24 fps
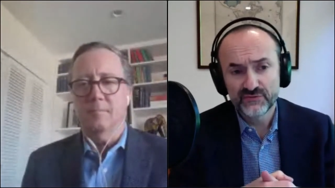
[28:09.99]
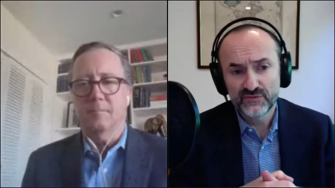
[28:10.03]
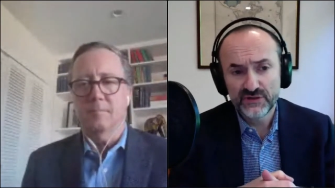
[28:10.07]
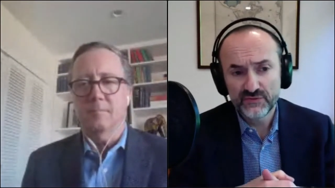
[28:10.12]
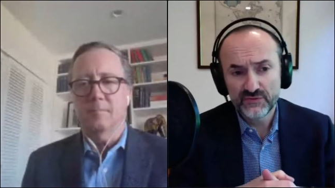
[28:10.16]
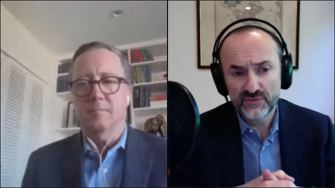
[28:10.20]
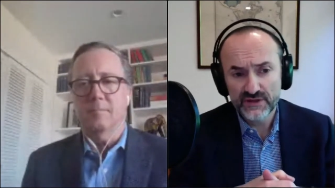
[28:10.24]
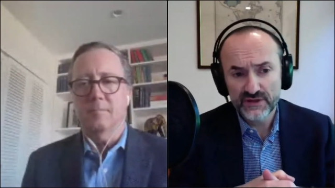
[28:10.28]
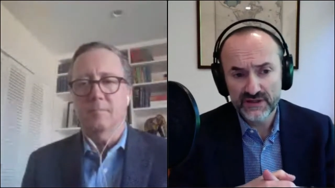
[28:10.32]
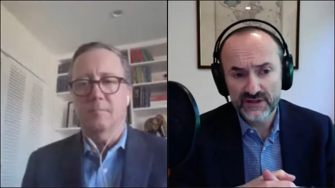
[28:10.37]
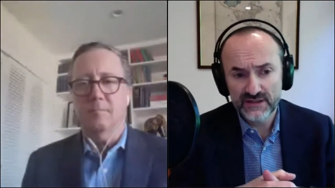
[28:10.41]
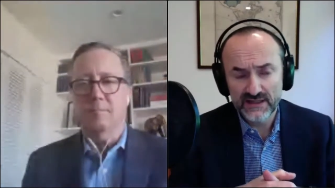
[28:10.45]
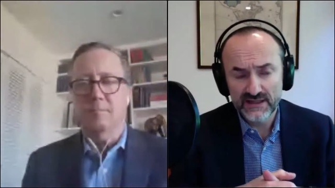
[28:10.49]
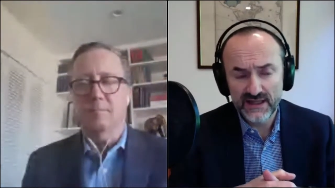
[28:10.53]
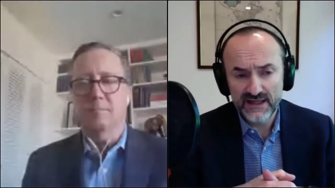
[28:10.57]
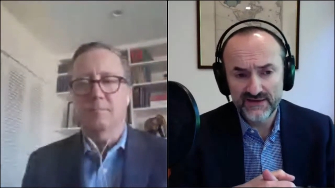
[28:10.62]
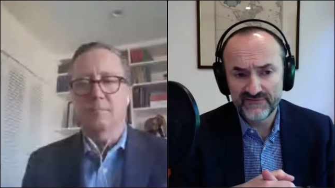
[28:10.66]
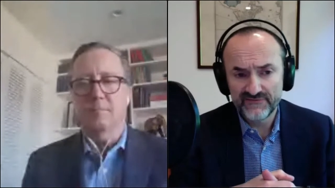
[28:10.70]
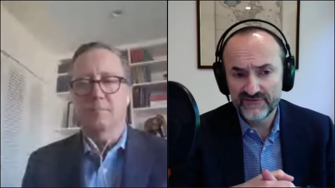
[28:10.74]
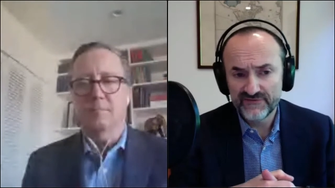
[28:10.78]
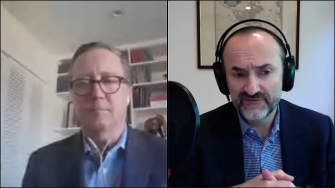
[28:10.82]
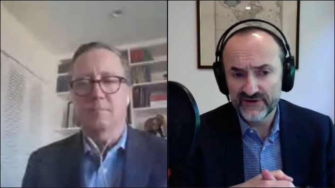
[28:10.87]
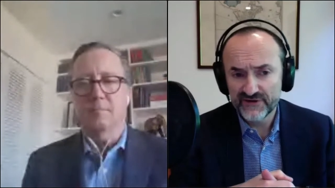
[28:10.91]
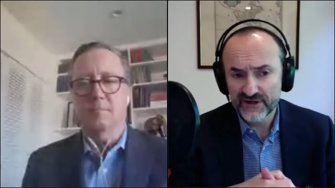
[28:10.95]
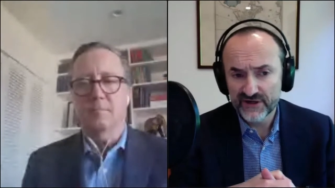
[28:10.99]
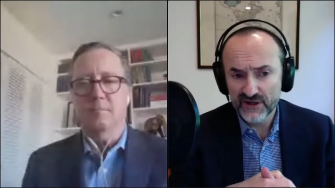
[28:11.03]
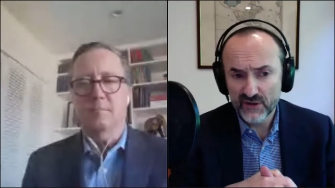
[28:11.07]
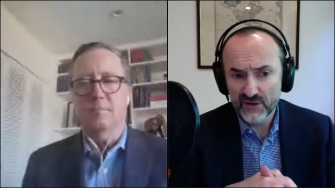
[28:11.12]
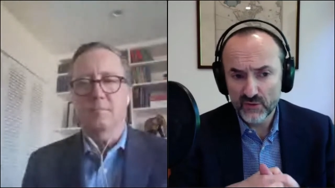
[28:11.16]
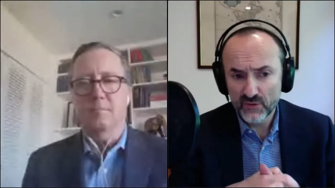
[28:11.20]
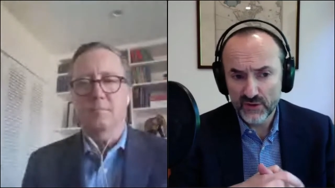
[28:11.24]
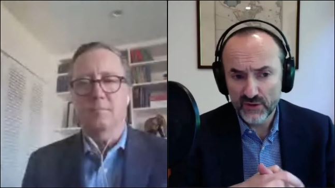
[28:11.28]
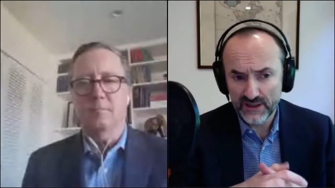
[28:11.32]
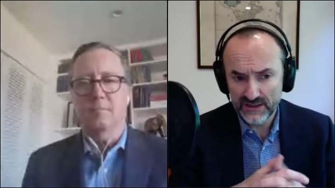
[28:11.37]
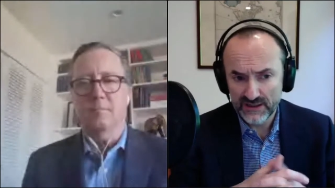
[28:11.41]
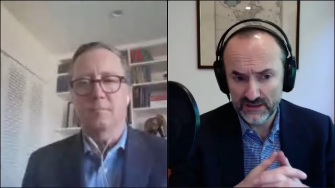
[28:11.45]
Speaker 1: We went live very
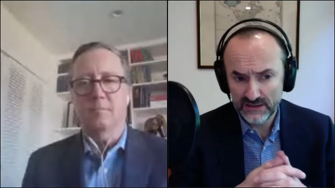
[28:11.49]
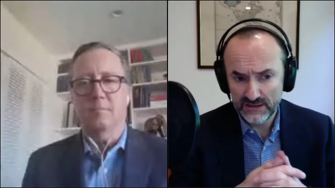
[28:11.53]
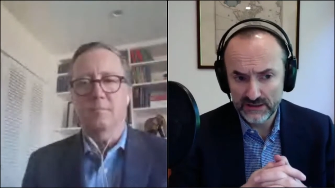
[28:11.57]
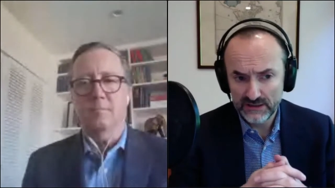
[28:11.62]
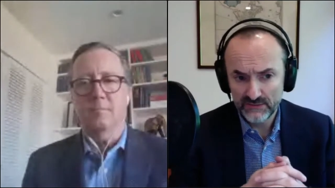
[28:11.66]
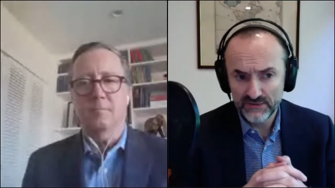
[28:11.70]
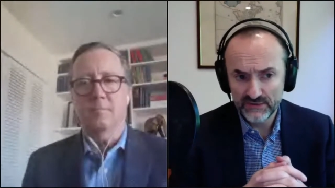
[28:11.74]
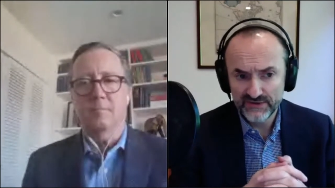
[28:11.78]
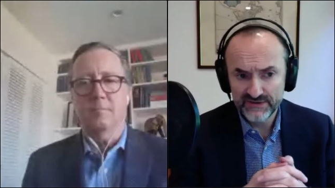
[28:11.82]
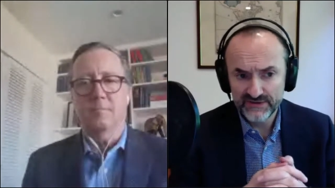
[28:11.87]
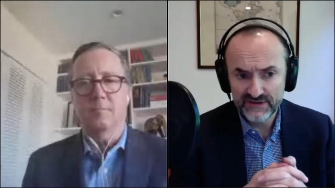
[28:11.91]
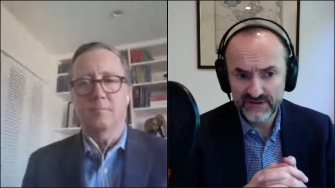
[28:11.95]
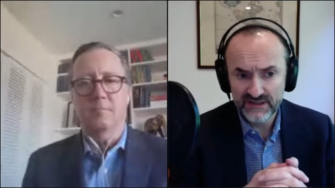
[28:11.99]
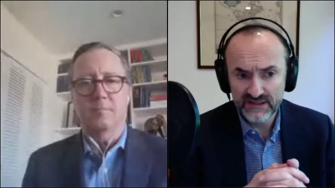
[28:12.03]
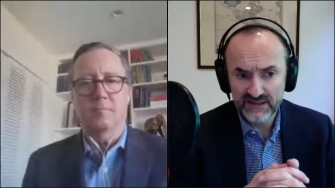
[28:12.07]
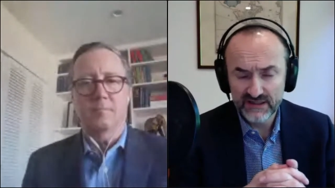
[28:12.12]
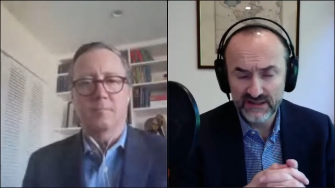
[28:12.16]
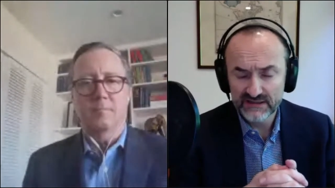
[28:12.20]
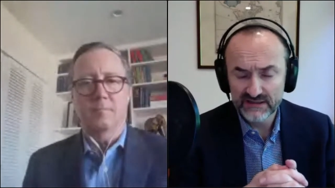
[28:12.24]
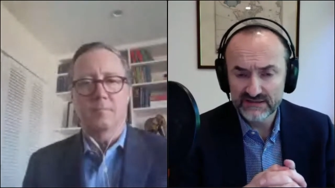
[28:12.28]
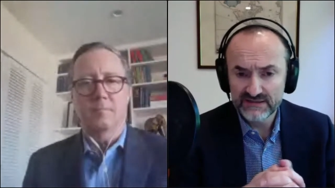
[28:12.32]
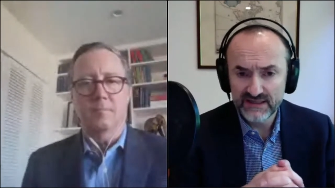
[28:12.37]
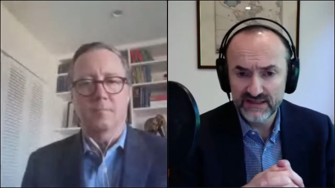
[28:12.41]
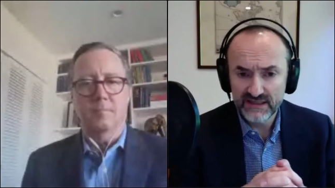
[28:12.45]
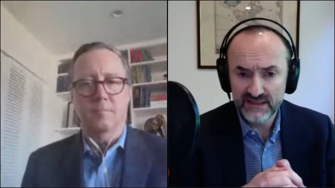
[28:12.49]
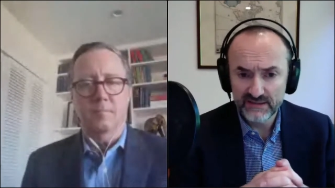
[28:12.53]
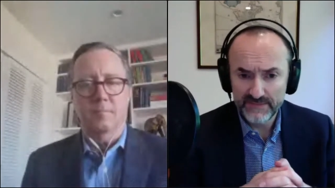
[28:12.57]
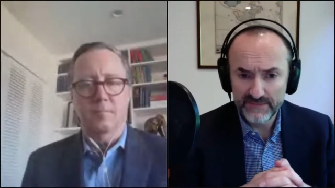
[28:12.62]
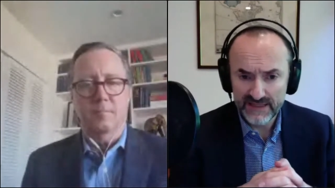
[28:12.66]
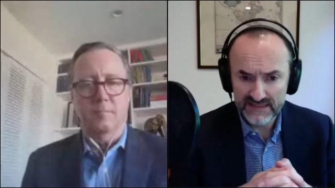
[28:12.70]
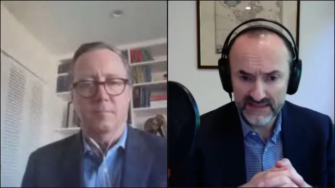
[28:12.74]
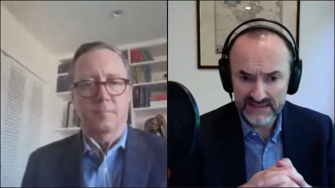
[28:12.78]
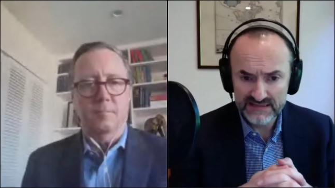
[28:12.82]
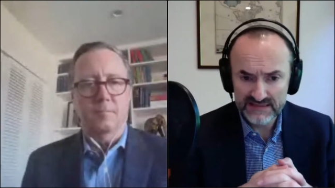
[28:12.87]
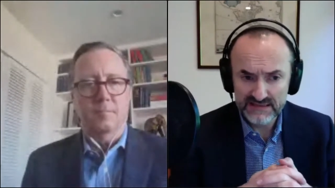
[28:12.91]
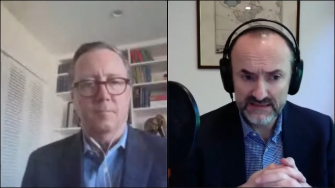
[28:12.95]
quickly with uh,
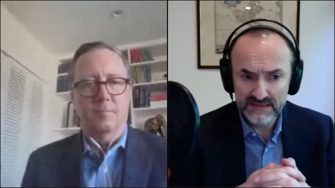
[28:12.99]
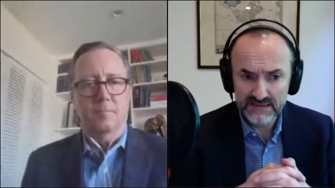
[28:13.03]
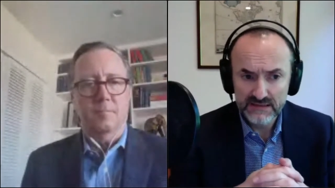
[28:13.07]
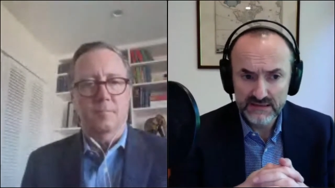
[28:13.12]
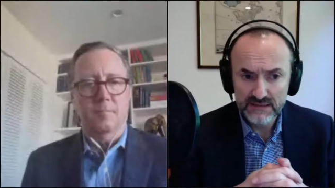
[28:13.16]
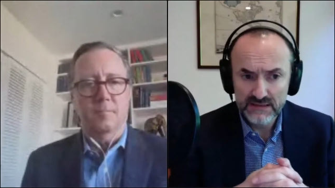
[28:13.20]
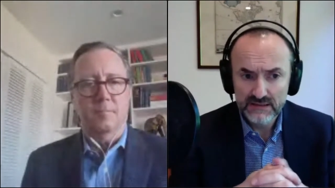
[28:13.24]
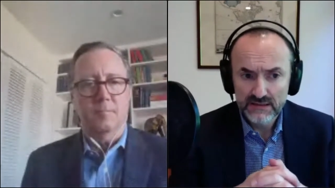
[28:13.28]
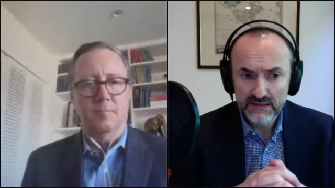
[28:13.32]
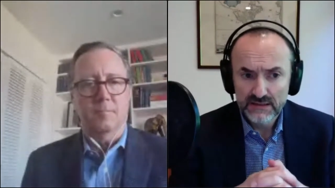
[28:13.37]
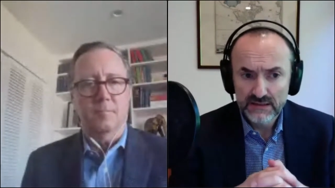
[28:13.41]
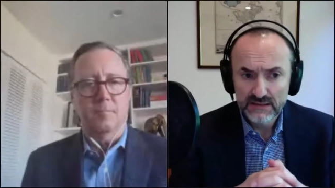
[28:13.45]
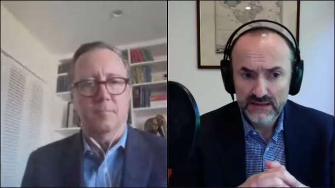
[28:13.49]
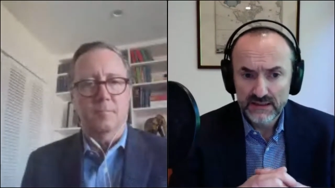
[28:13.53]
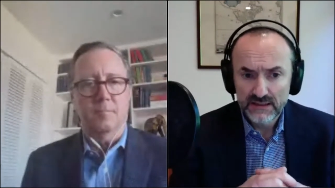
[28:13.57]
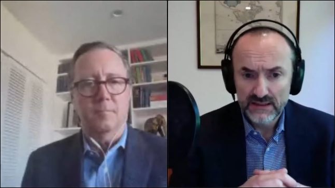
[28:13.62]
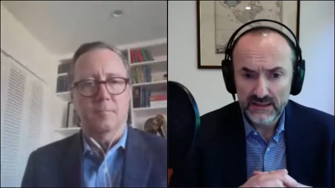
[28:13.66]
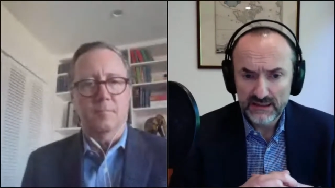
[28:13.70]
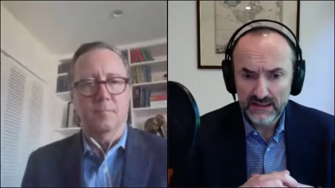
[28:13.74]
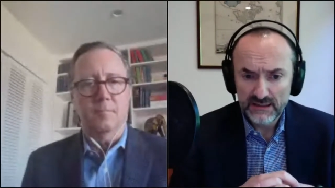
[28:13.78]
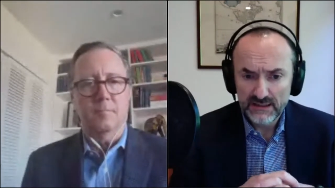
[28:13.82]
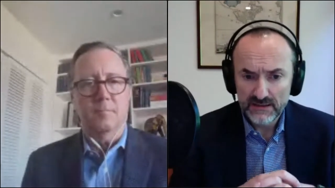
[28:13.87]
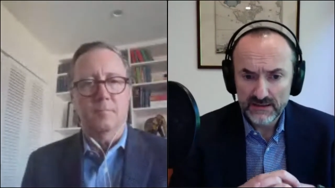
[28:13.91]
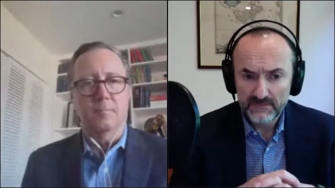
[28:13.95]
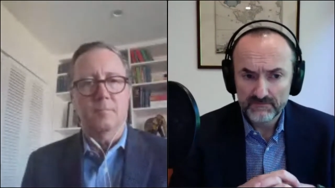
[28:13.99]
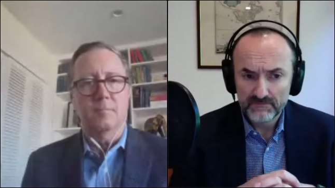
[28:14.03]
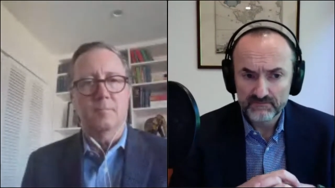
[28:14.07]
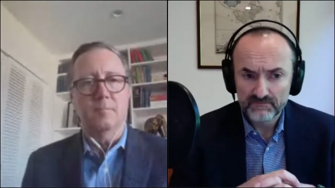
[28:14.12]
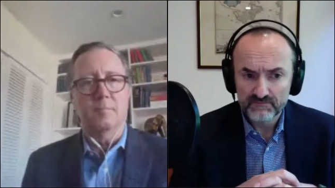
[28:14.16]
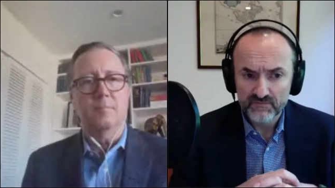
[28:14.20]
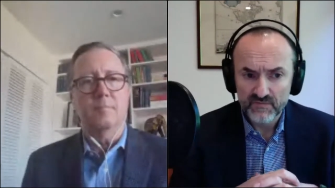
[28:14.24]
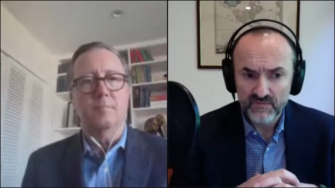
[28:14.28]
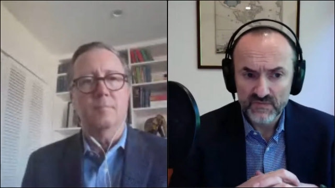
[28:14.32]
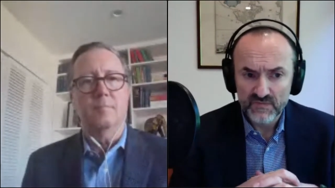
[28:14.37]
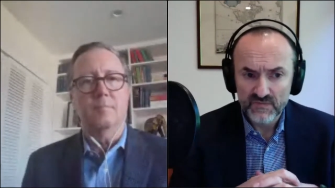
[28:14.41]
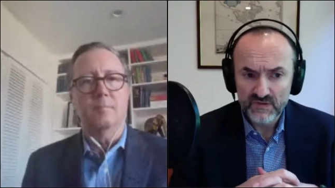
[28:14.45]
telemedicine. Um,